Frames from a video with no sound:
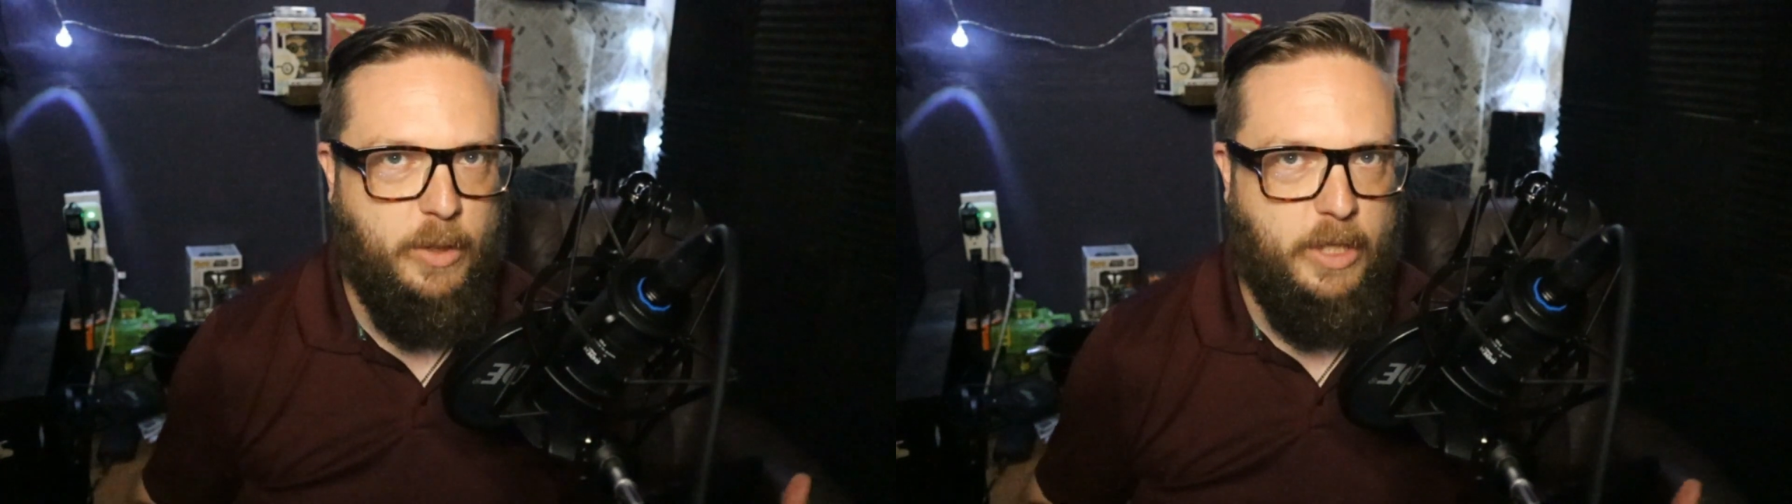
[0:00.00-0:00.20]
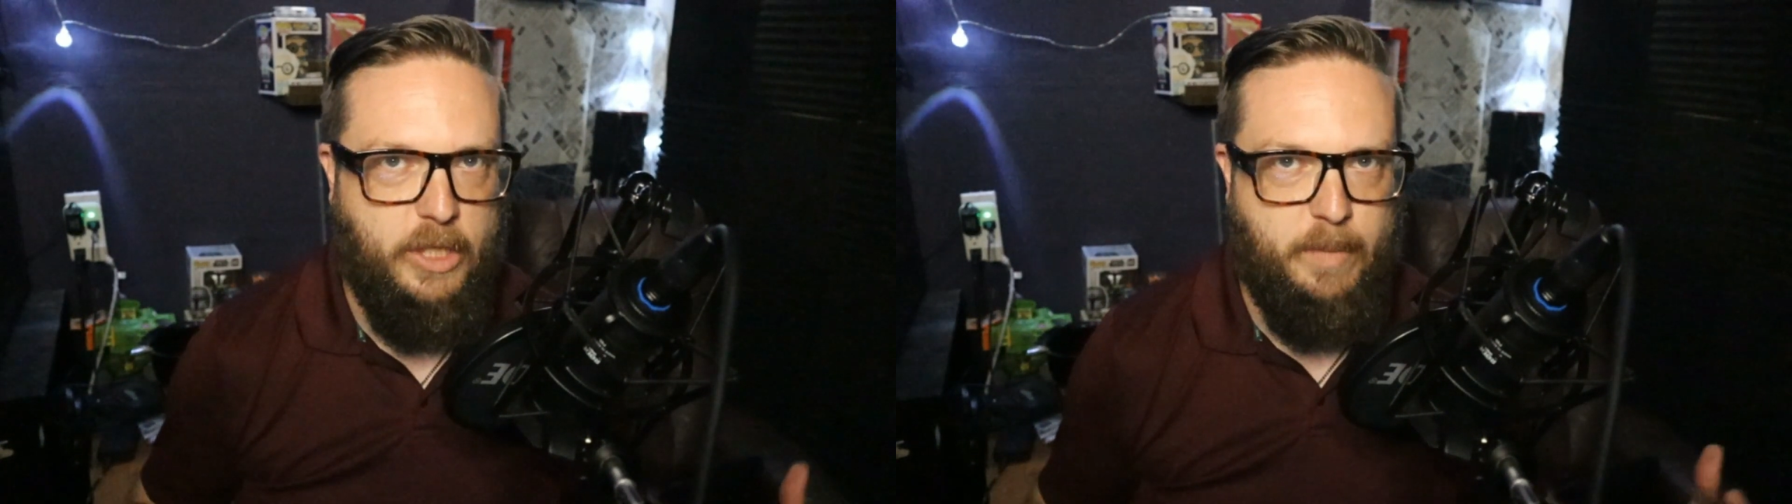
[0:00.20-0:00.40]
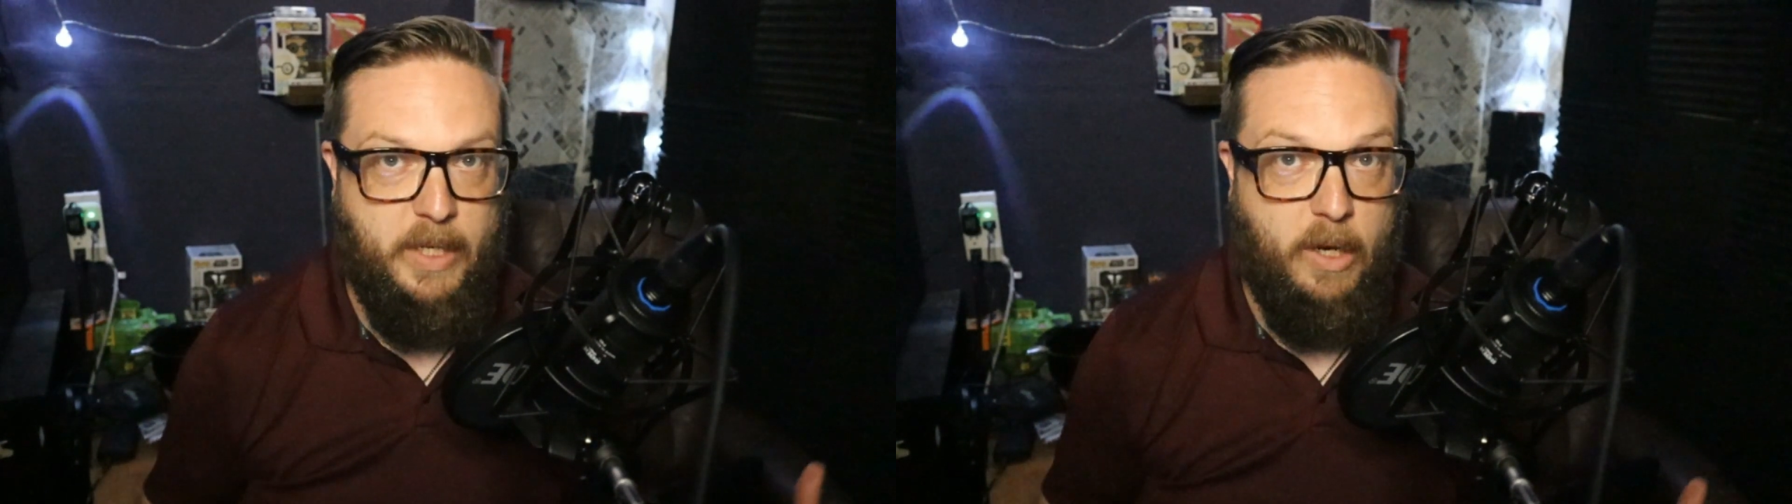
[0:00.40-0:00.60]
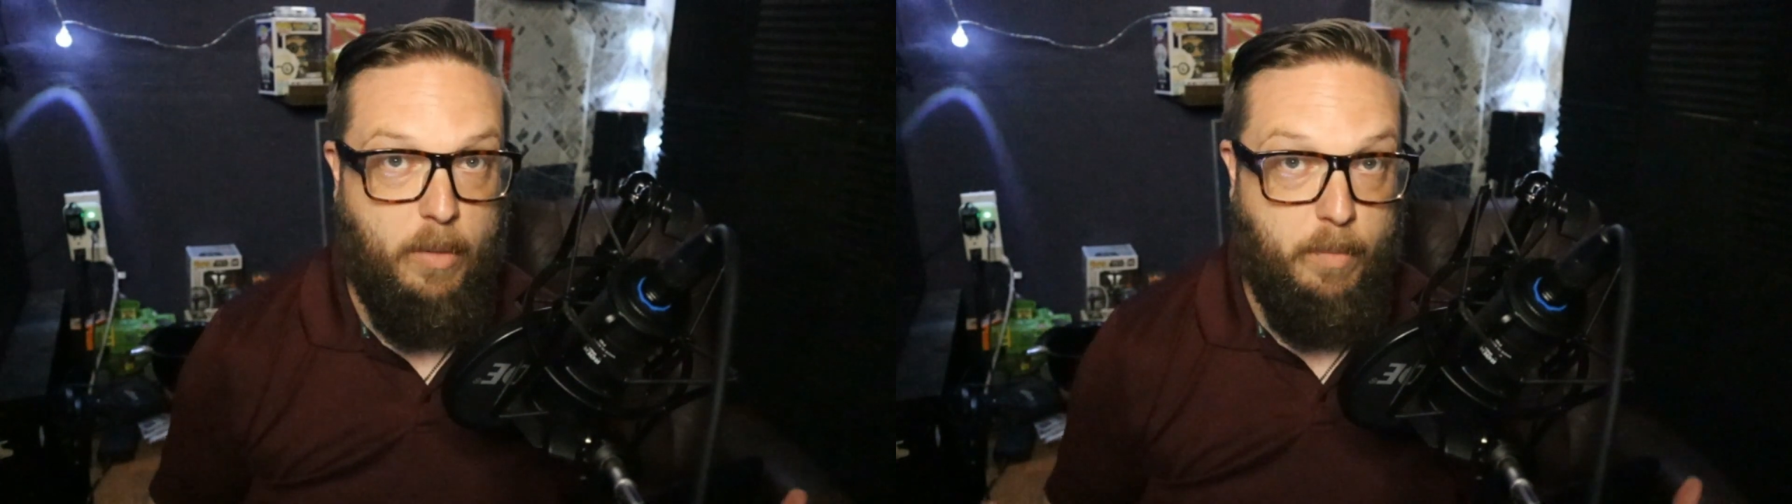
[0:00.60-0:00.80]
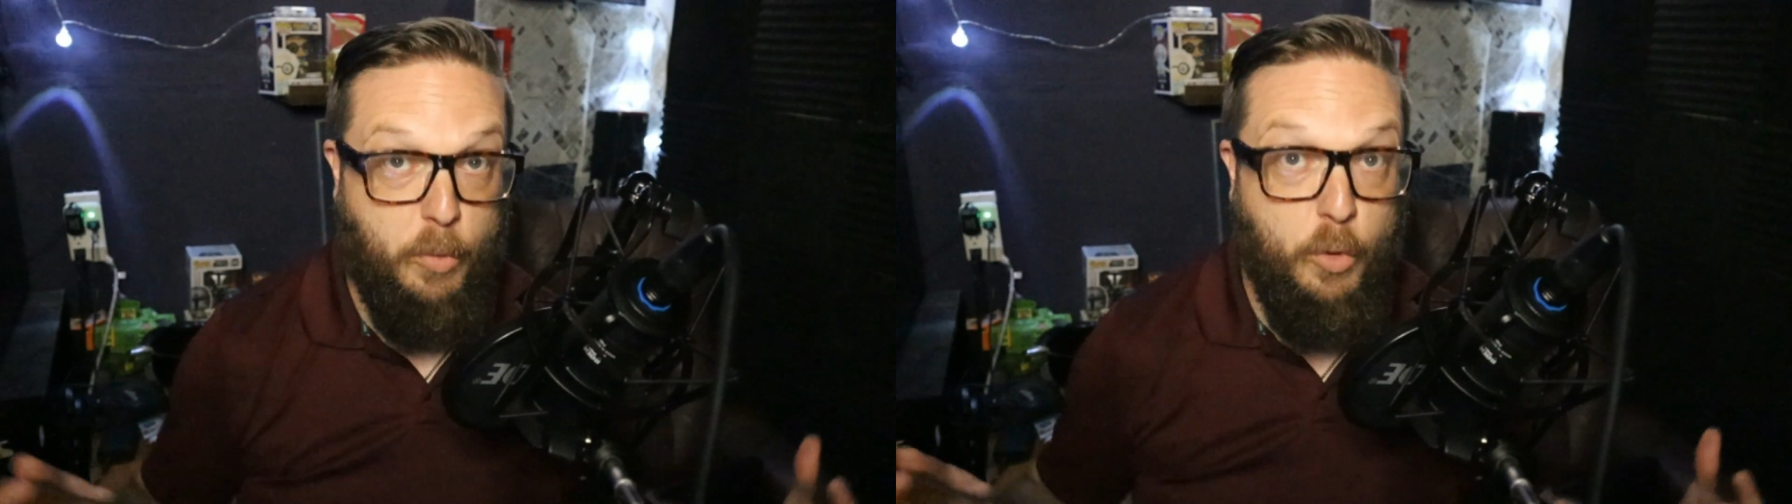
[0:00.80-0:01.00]
It could just be called
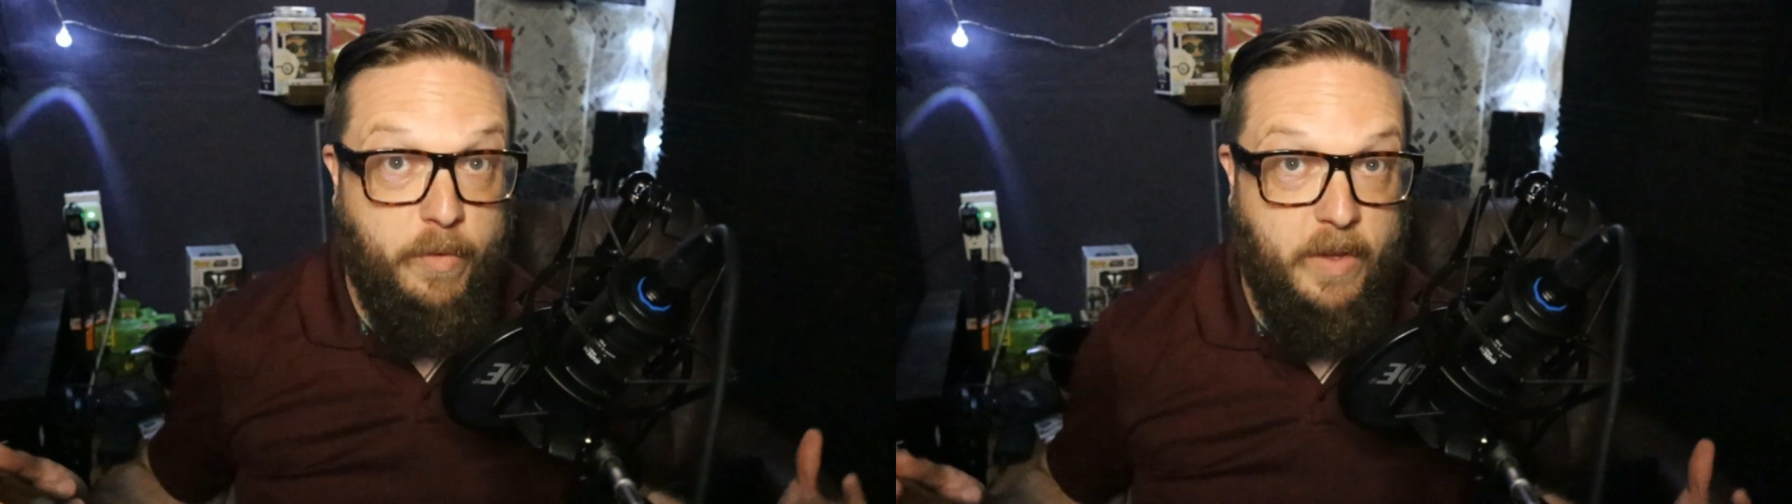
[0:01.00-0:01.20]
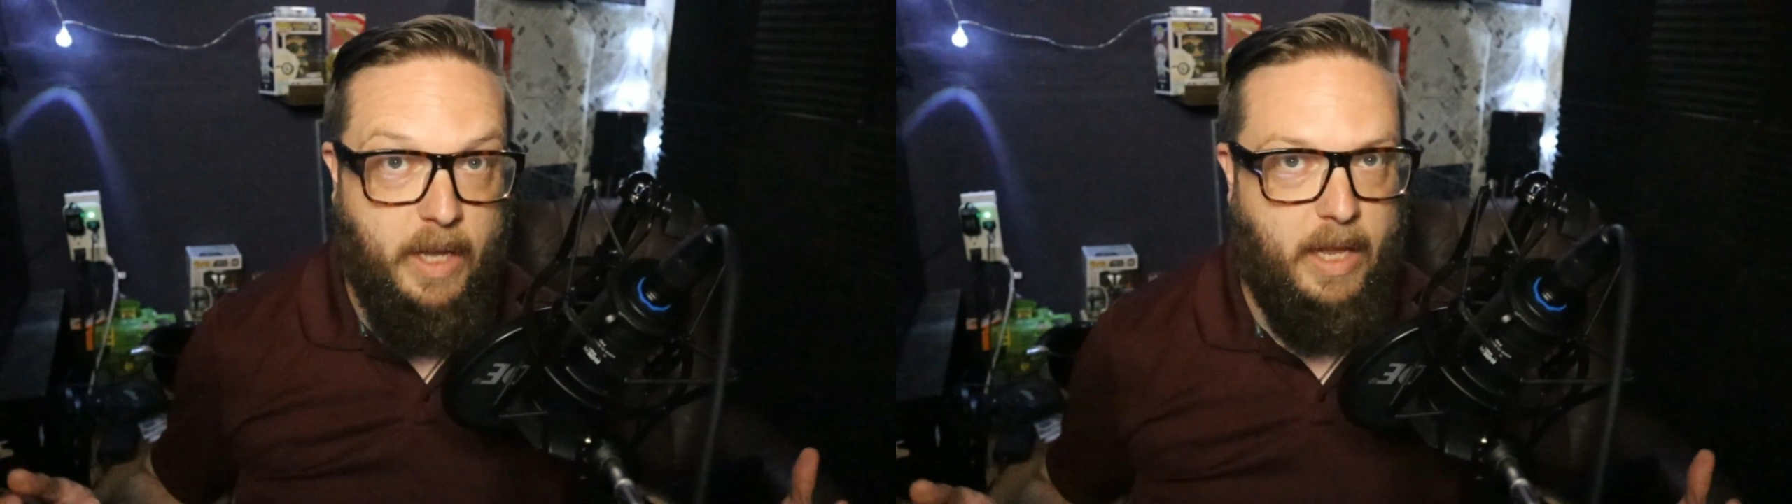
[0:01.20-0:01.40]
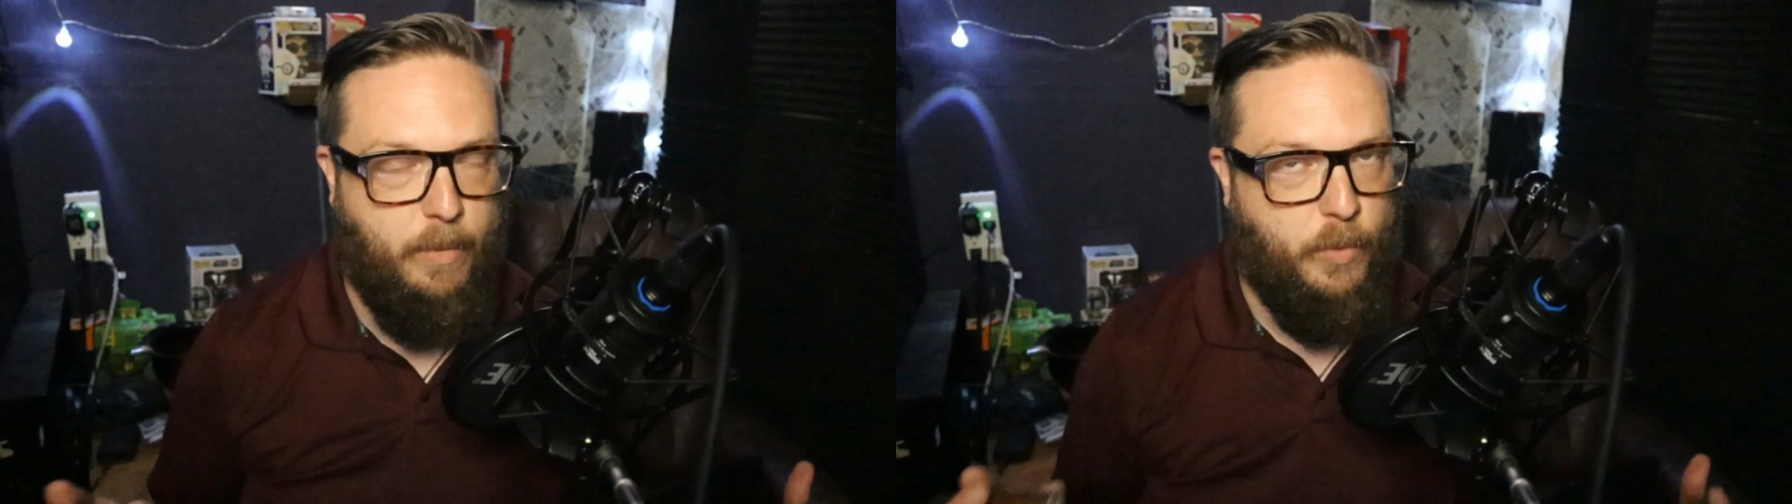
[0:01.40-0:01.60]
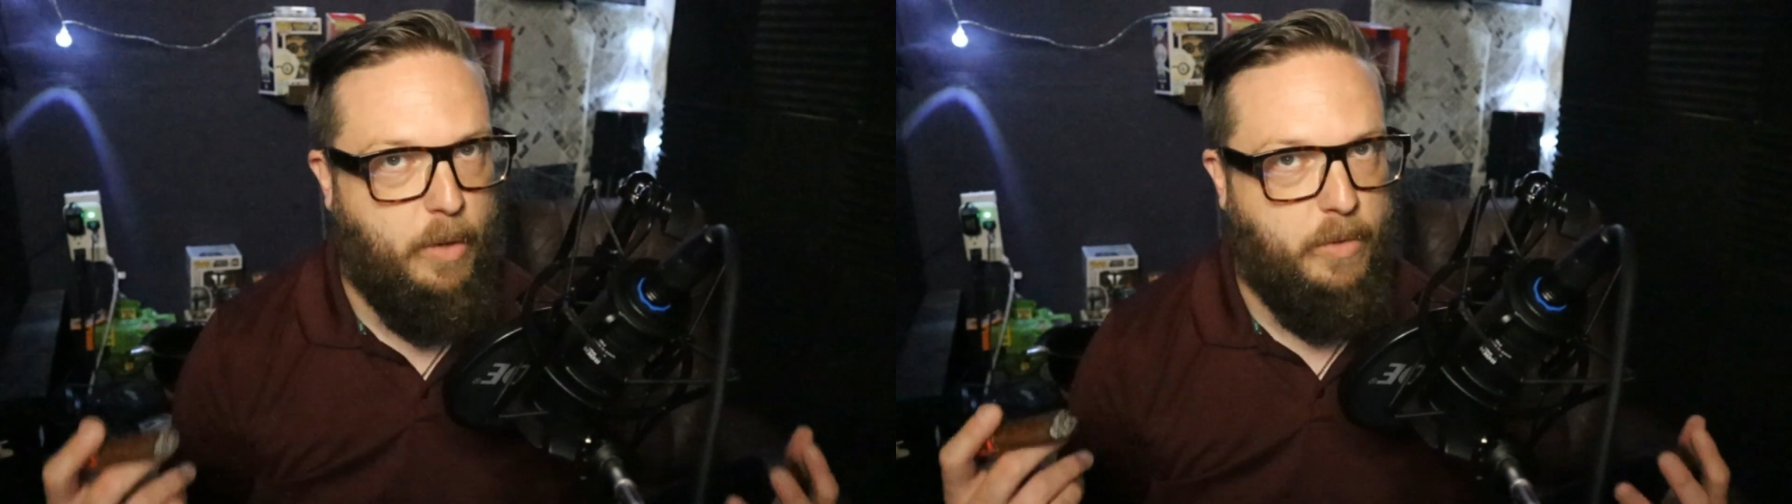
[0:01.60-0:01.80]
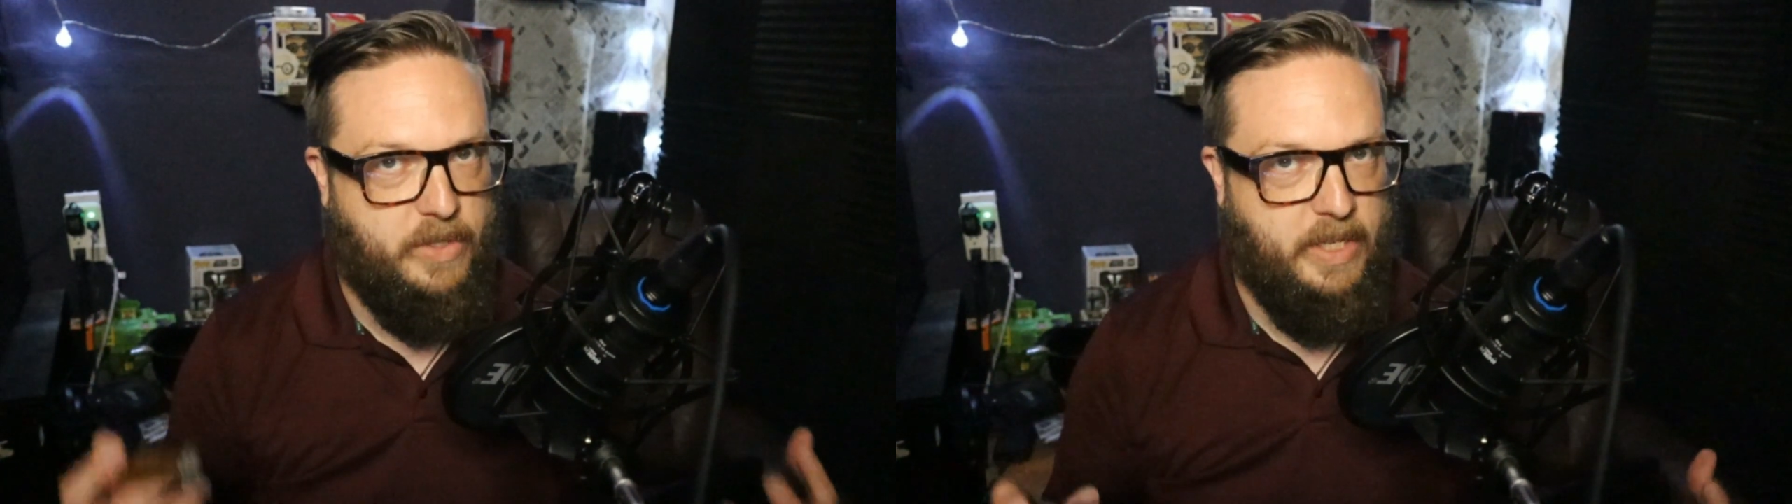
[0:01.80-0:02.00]
Movie, and we would go
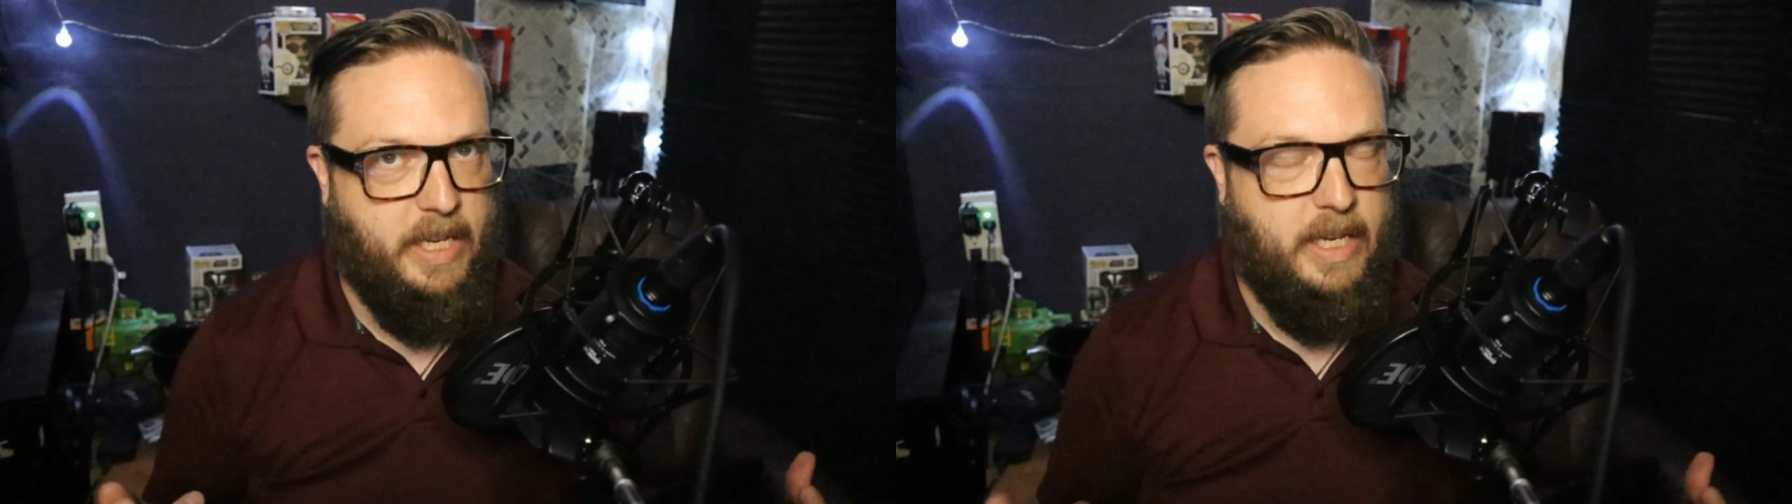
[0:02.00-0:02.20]
see it,